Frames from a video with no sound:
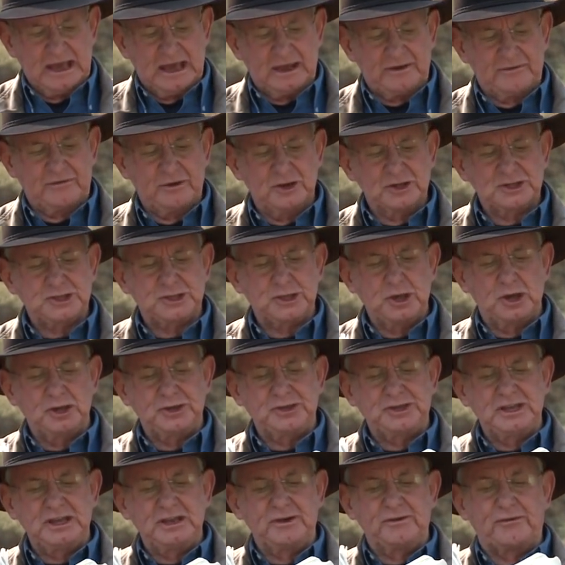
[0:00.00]
And verse
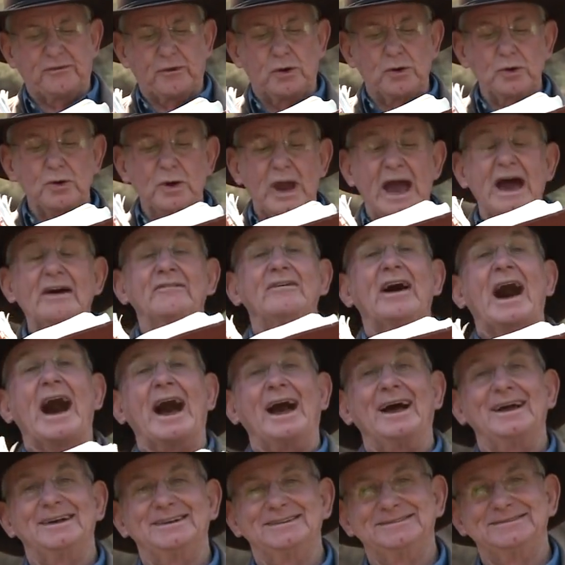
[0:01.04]
13 For whoever,
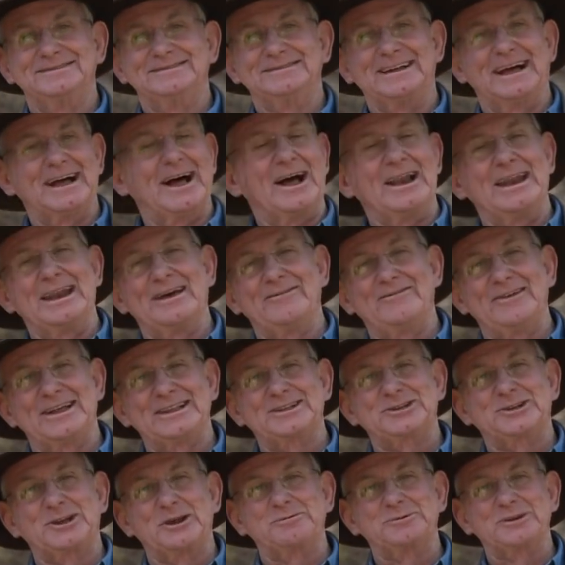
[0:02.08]
ah, I love
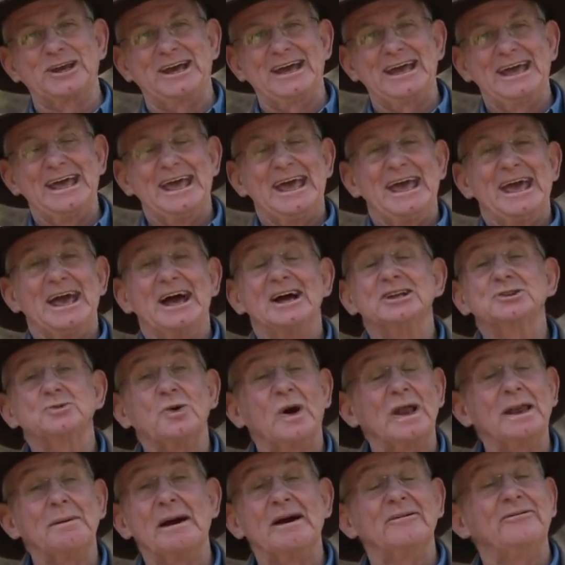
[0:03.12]
that scripture. It's
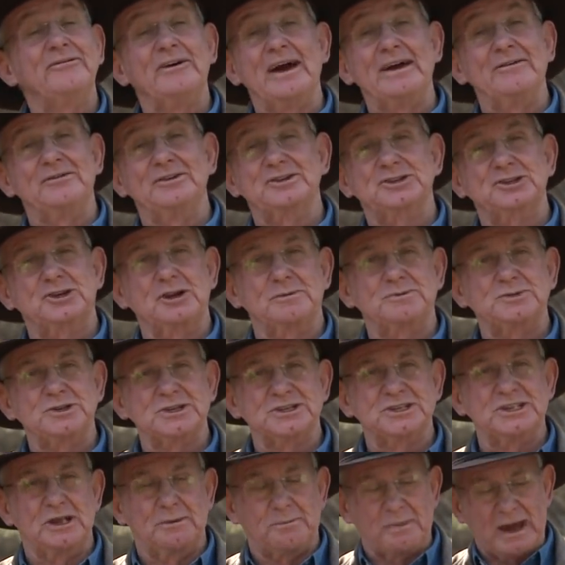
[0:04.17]
one of my favorite
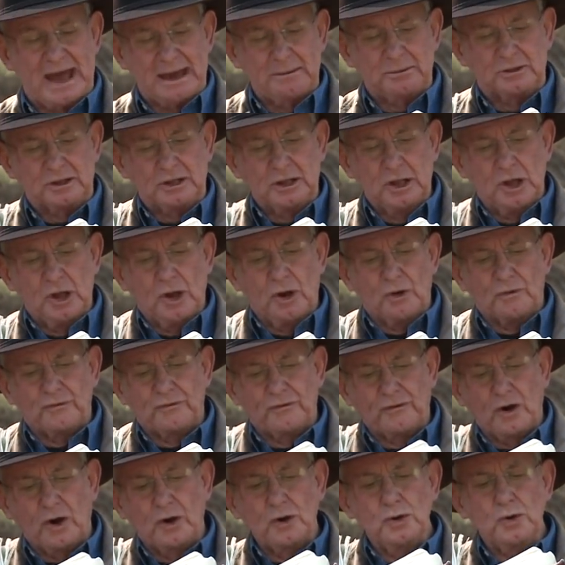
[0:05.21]
scriptures in the Bible.
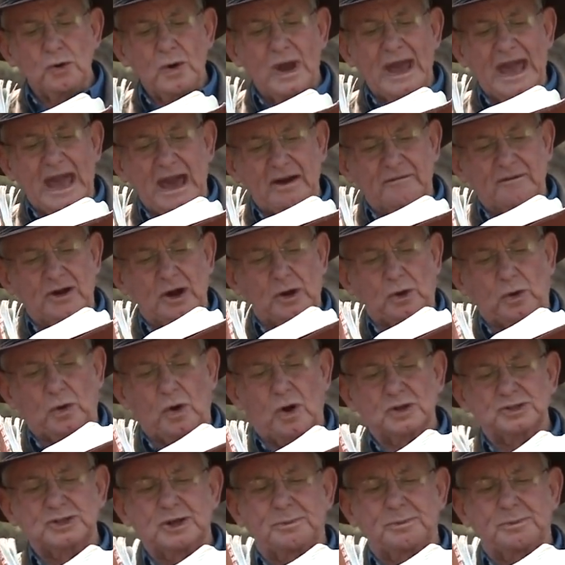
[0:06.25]
For whoever calls